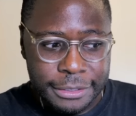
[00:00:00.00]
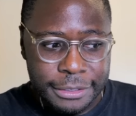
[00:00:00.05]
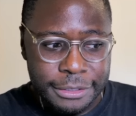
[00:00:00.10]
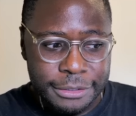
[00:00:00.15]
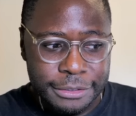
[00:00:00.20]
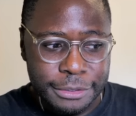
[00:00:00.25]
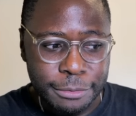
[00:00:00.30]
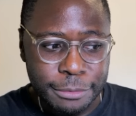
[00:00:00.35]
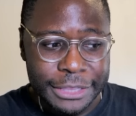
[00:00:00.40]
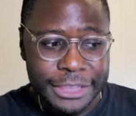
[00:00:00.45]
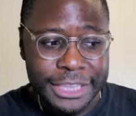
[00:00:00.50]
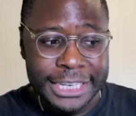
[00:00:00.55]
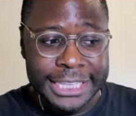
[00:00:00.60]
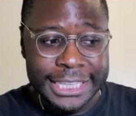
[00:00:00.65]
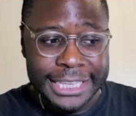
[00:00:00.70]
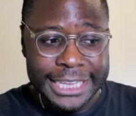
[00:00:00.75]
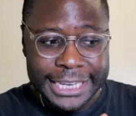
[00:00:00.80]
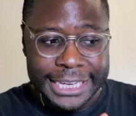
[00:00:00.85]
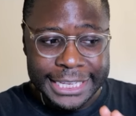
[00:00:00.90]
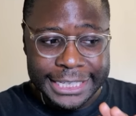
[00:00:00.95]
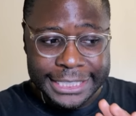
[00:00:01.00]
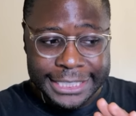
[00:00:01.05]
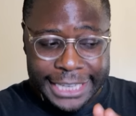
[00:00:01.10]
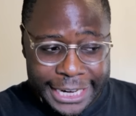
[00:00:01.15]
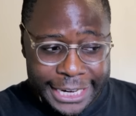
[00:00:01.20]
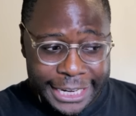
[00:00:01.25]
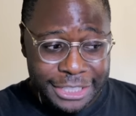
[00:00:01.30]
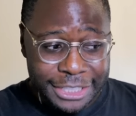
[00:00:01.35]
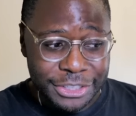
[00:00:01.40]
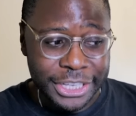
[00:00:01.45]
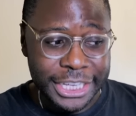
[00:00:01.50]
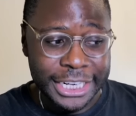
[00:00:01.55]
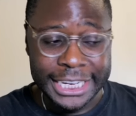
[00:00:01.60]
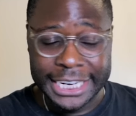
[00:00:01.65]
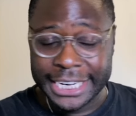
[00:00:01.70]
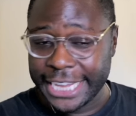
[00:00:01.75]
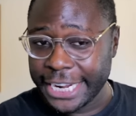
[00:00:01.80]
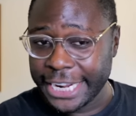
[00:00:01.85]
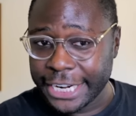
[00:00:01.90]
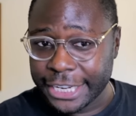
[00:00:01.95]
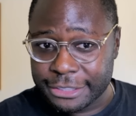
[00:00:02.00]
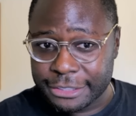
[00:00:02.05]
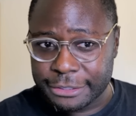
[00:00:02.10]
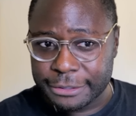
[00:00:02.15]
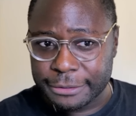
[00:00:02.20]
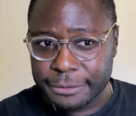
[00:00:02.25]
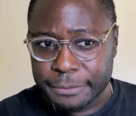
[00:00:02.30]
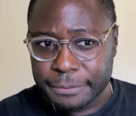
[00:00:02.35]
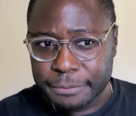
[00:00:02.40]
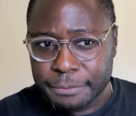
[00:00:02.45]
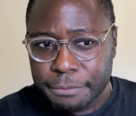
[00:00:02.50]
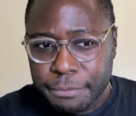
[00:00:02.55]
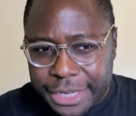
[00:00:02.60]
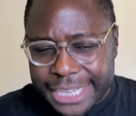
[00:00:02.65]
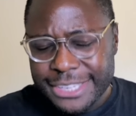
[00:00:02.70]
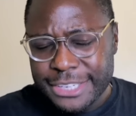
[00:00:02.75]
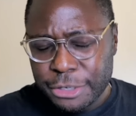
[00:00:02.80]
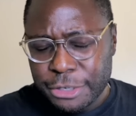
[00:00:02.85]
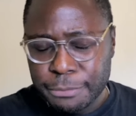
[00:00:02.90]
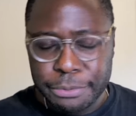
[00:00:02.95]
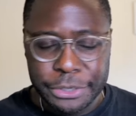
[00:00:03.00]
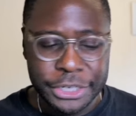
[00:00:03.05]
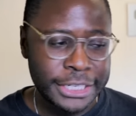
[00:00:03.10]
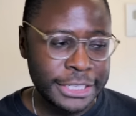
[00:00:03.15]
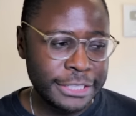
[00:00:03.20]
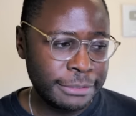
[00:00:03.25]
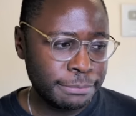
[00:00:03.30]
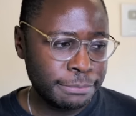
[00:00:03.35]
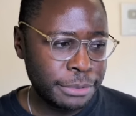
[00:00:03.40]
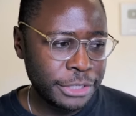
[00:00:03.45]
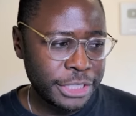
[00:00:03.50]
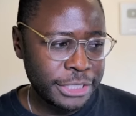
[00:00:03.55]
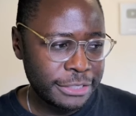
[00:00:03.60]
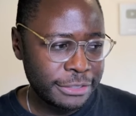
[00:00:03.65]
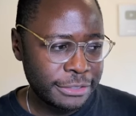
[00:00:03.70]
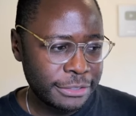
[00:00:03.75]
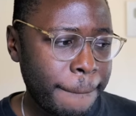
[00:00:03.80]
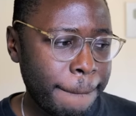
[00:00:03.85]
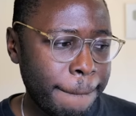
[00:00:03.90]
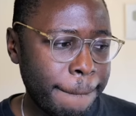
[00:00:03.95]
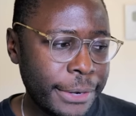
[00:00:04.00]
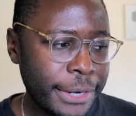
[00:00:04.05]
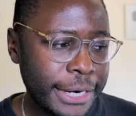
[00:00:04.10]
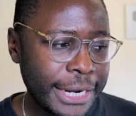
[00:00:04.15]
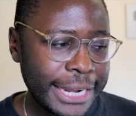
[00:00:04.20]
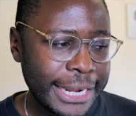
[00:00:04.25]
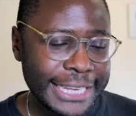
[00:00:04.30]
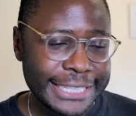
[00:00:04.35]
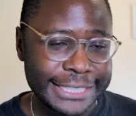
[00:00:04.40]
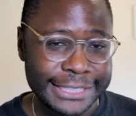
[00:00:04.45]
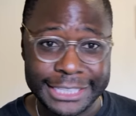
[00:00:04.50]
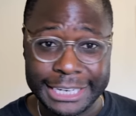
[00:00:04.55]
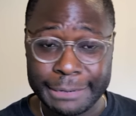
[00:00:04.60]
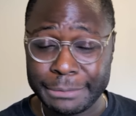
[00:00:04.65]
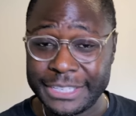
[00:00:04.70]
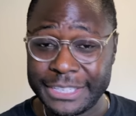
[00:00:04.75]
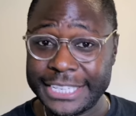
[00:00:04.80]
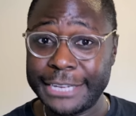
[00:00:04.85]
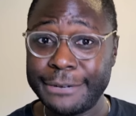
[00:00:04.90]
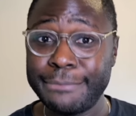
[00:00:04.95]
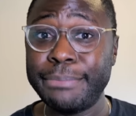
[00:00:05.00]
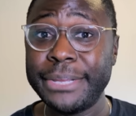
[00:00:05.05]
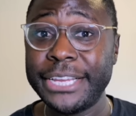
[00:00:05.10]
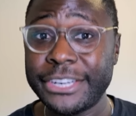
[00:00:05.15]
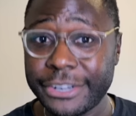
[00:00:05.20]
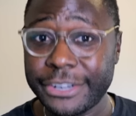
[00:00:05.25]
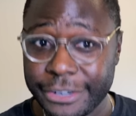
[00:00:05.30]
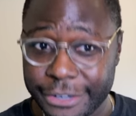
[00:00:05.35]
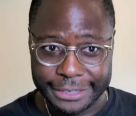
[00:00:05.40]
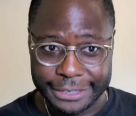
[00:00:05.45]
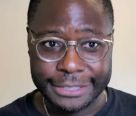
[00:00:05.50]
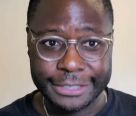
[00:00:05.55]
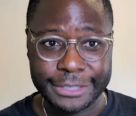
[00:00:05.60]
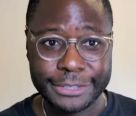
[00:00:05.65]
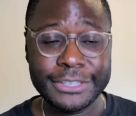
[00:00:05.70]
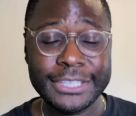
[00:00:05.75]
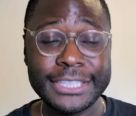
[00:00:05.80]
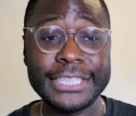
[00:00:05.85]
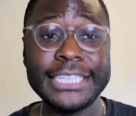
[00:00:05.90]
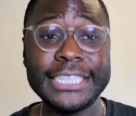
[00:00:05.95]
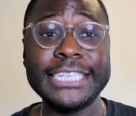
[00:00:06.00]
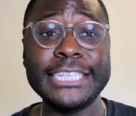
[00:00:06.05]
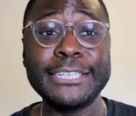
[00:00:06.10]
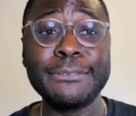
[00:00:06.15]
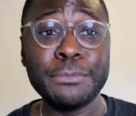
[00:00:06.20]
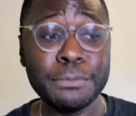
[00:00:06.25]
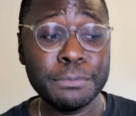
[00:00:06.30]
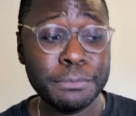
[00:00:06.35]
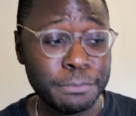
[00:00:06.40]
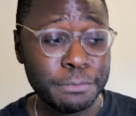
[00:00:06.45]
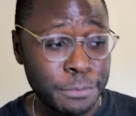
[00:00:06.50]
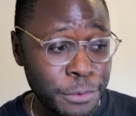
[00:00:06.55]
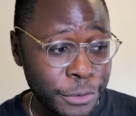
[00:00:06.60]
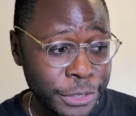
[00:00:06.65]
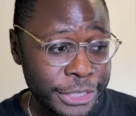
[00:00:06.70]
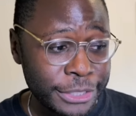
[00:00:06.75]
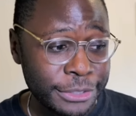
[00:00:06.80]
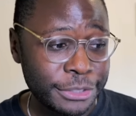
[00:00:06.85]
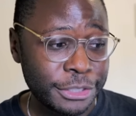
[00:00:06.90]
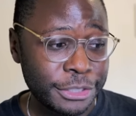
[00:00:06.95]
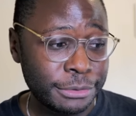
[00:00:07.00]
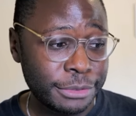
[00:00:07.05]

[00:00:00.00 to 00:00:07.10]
So rather than getting a 10x, you're getting a 9x. But that's still pretty pretty decent. But as the numbers get bigger, it starts eating more into your